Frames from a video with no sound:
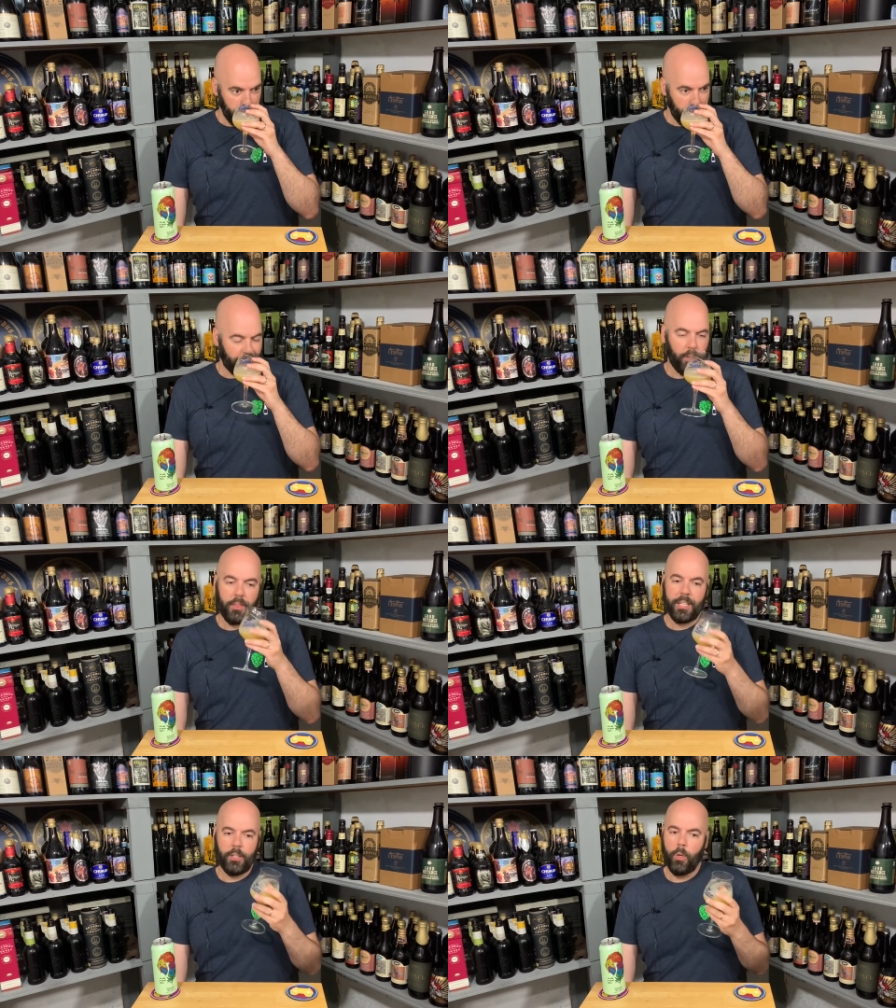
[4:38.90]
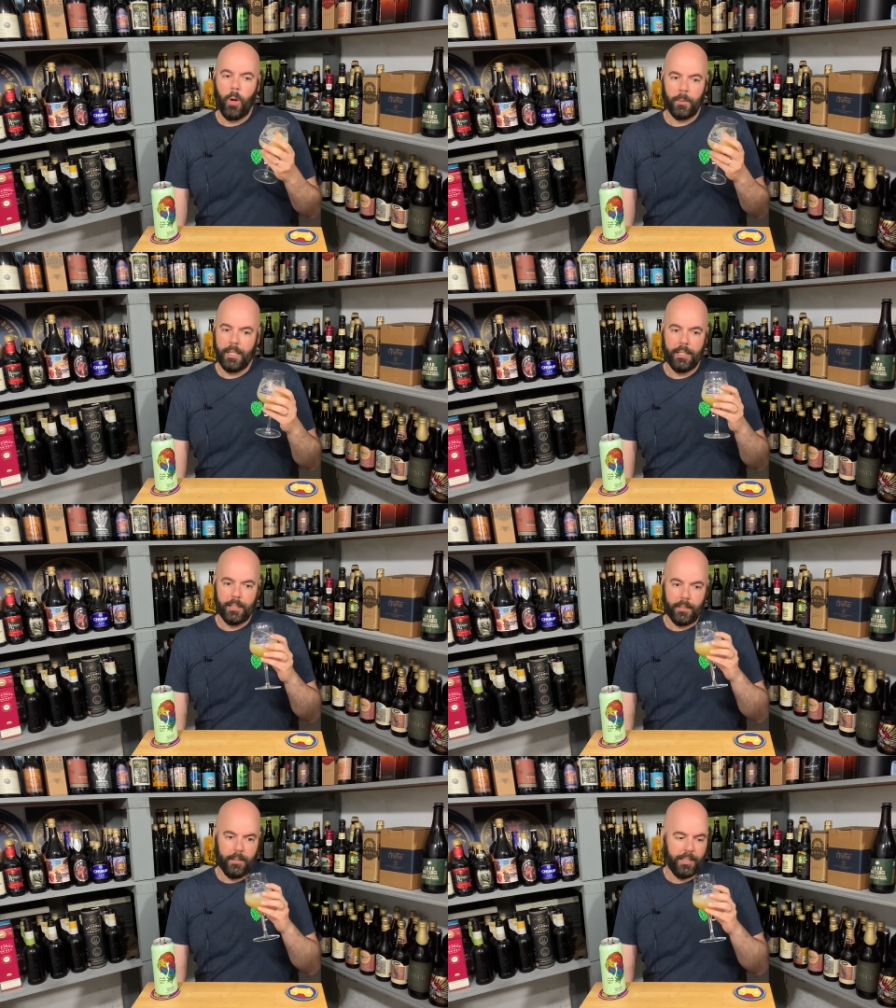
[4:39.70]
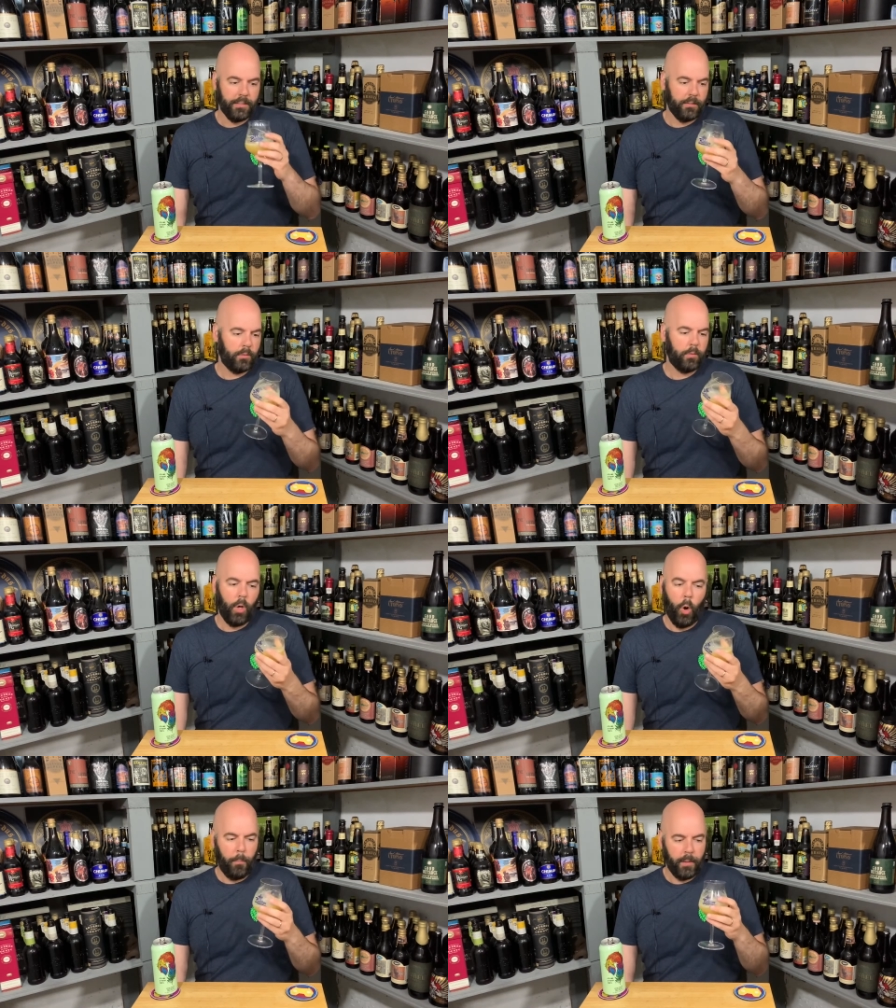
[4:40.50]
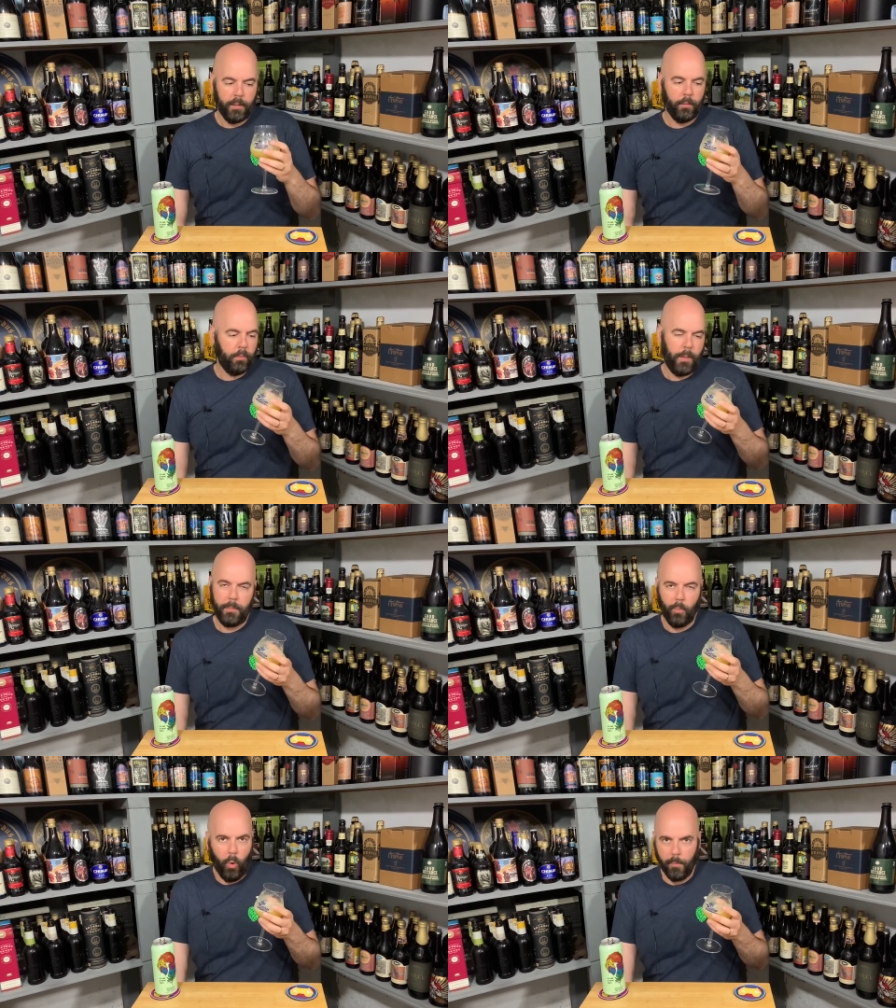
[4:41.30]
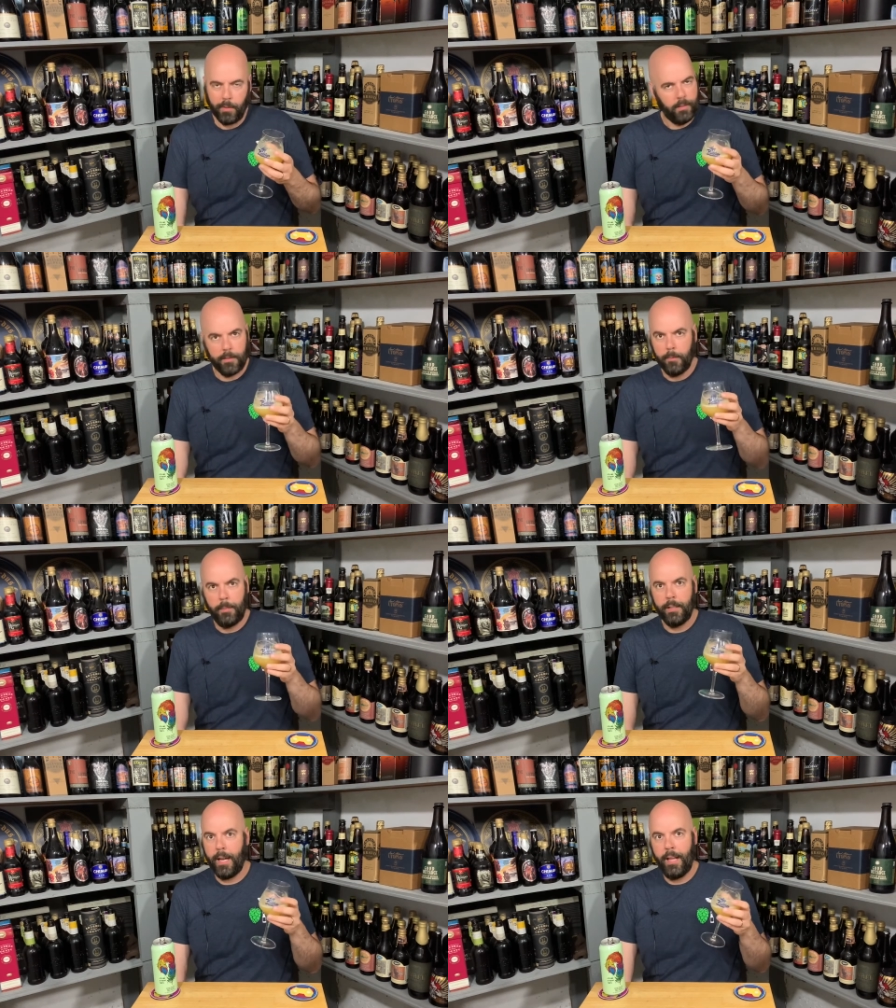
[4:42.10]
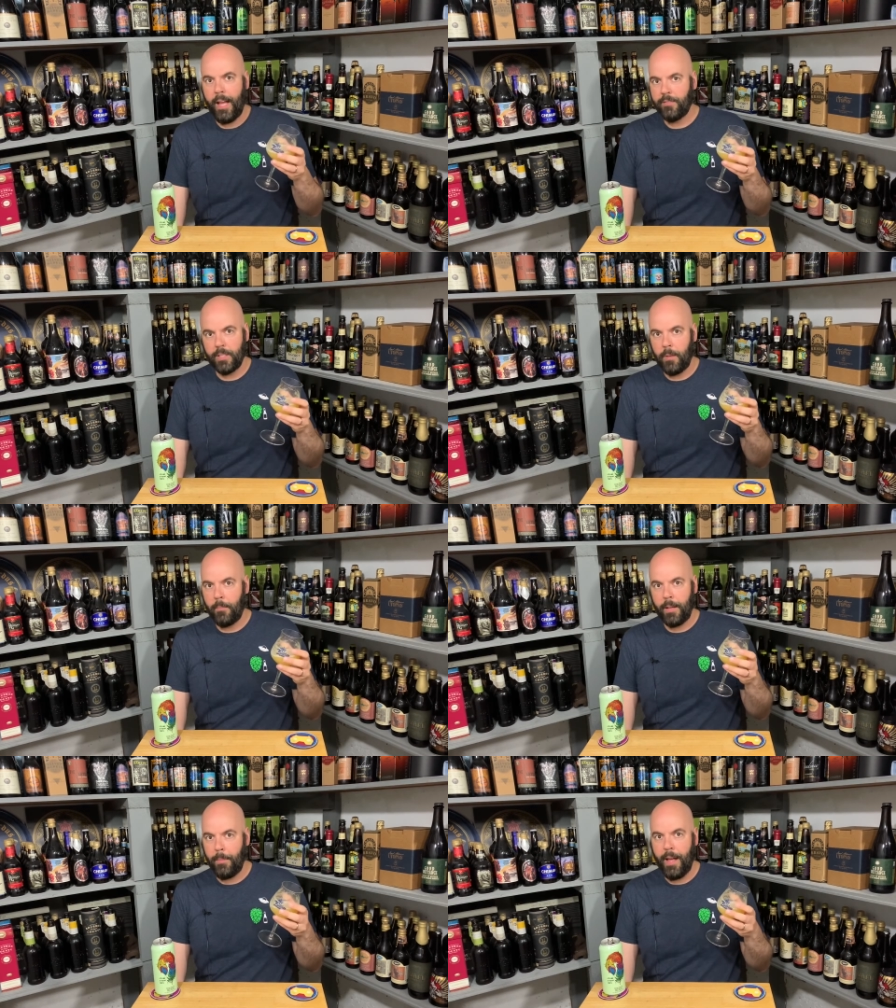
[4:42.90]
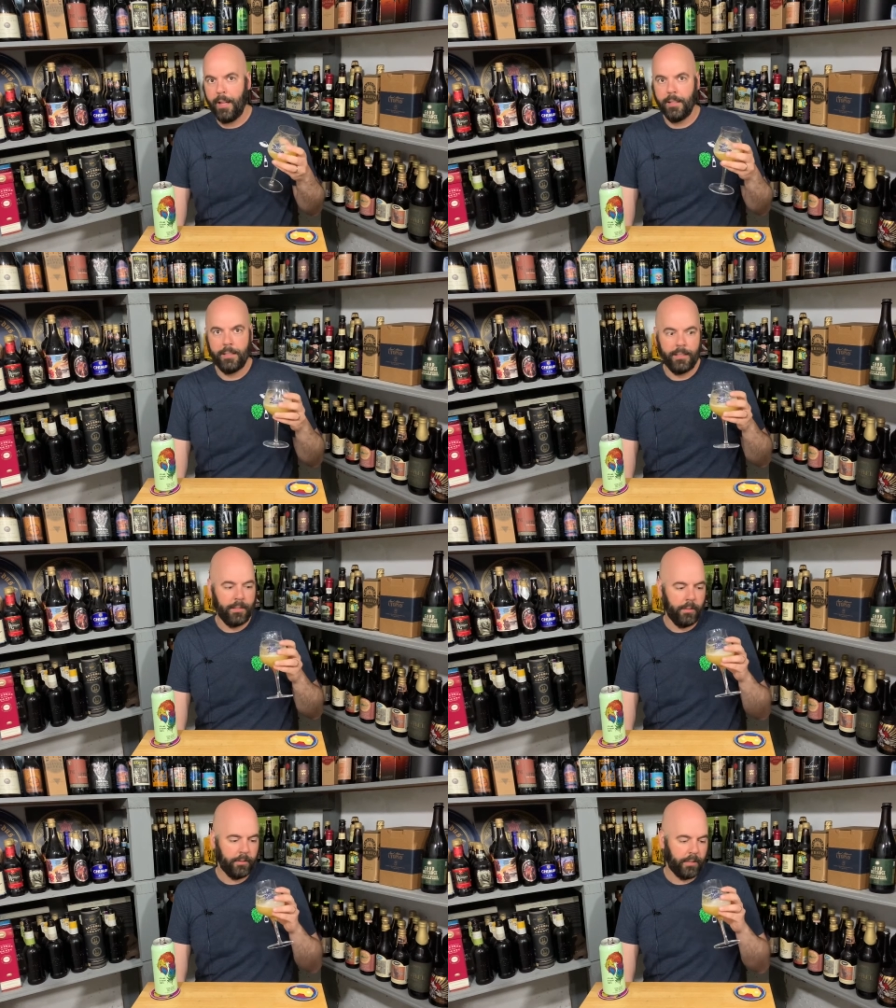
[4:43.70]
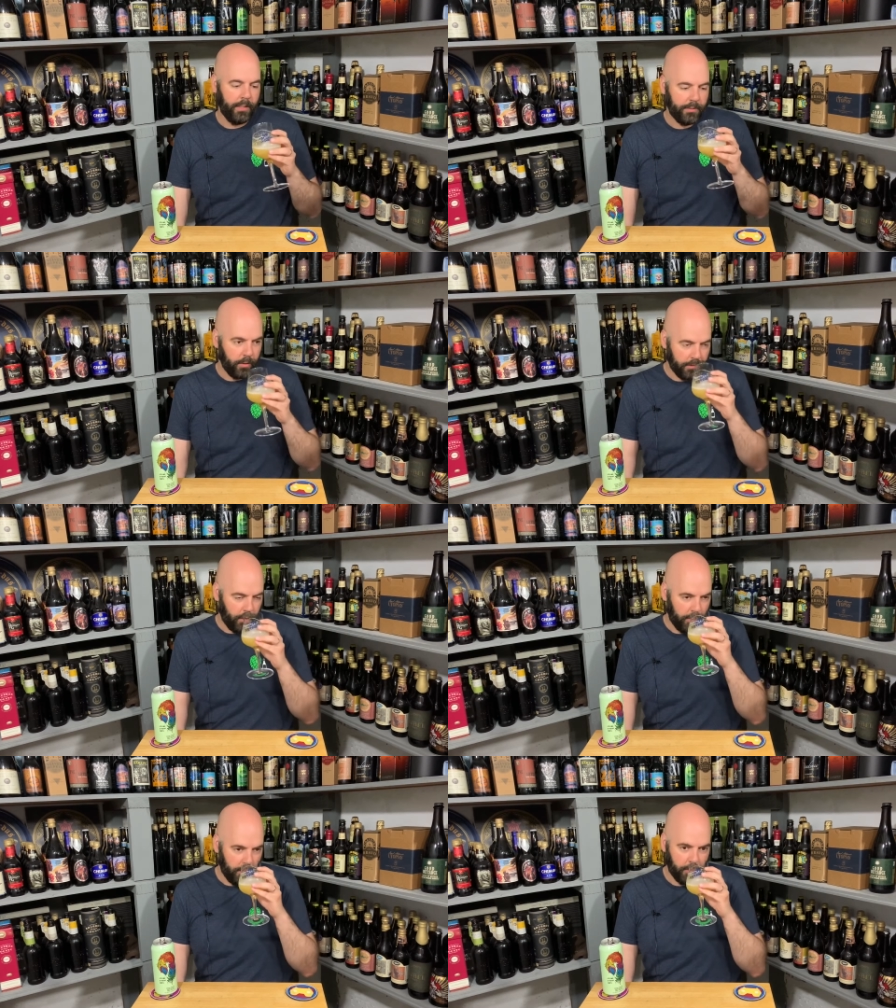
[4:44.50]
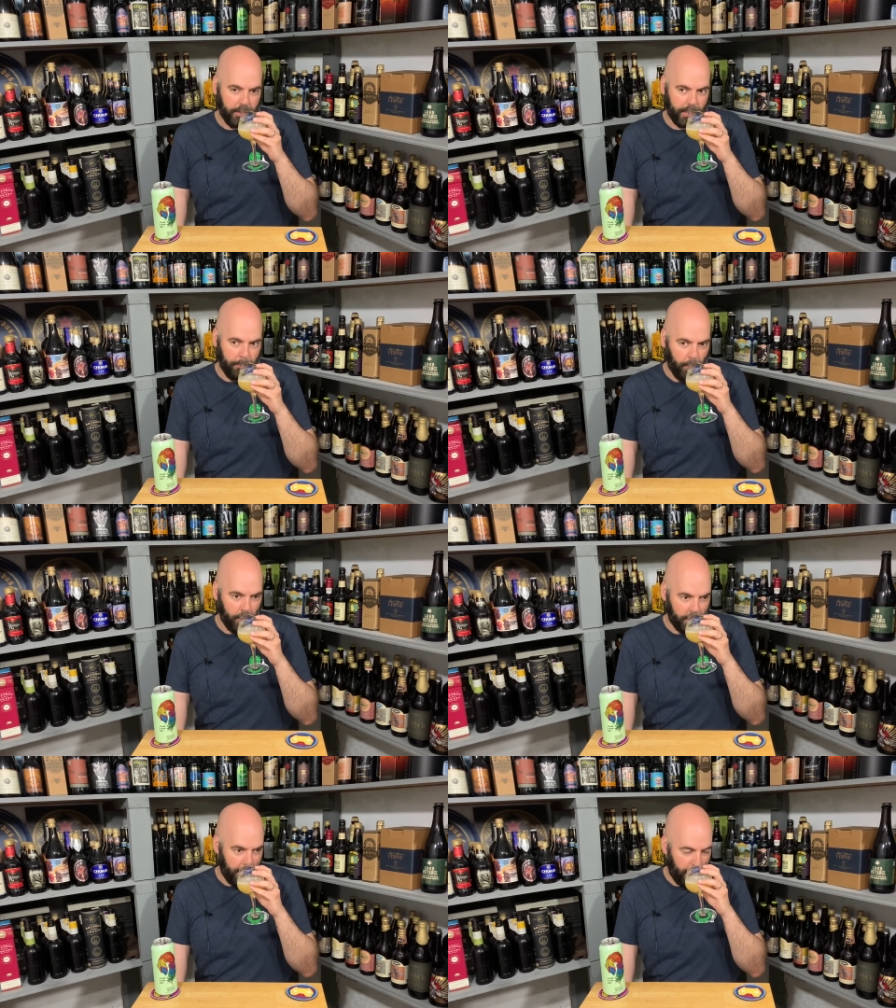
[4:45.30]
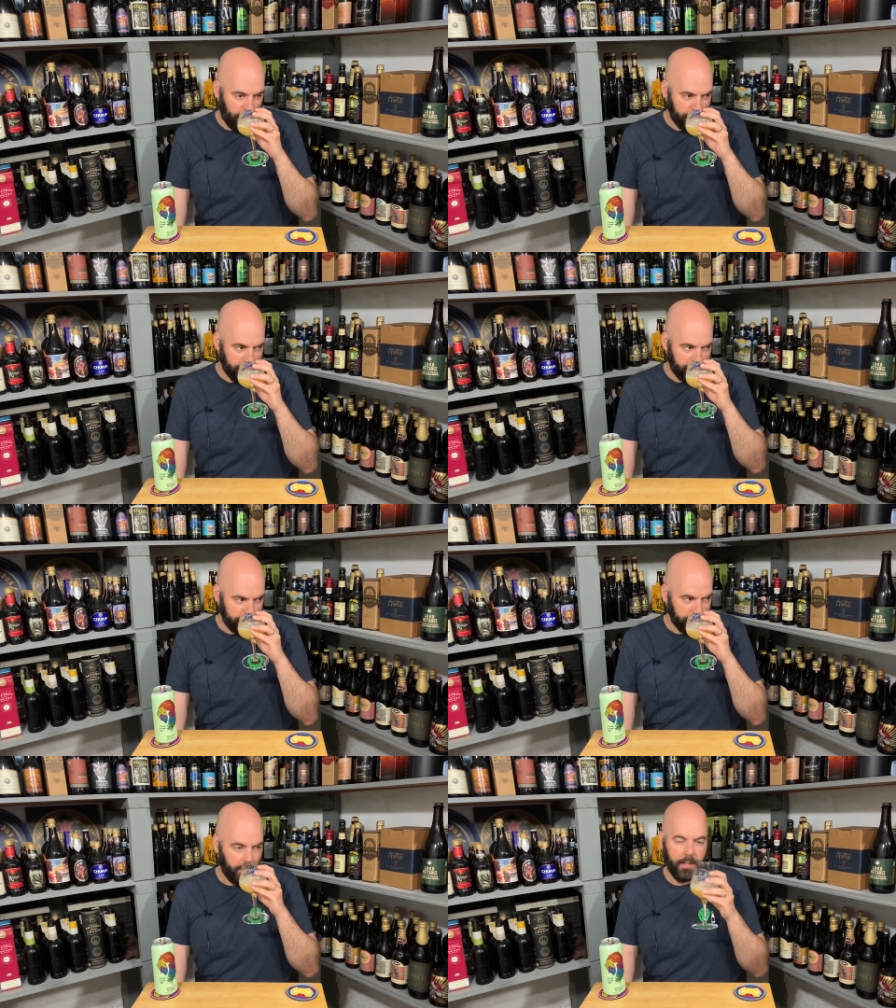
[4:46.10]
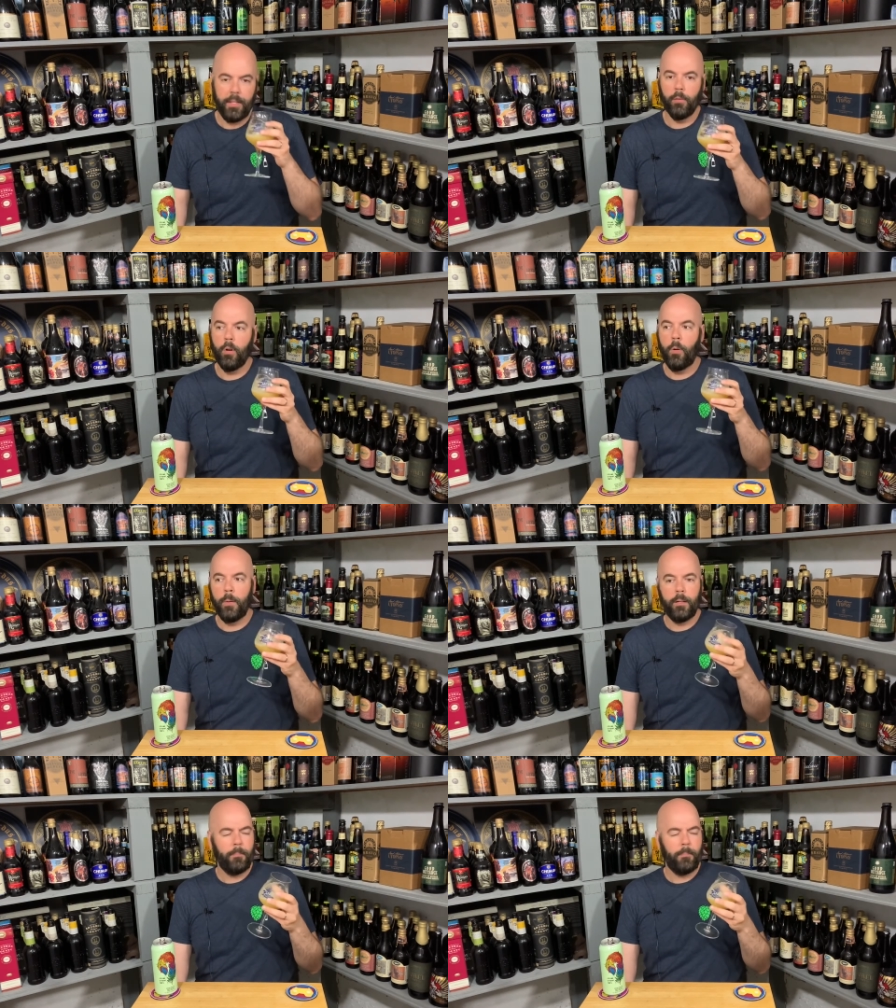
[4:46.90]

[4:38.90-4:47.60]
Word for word: It's the only thing new I'm getting as it's opened, maybe warmed a little bit. I have some on my palate, you know, so that's like the only other thing I'm pulling now in the aroma.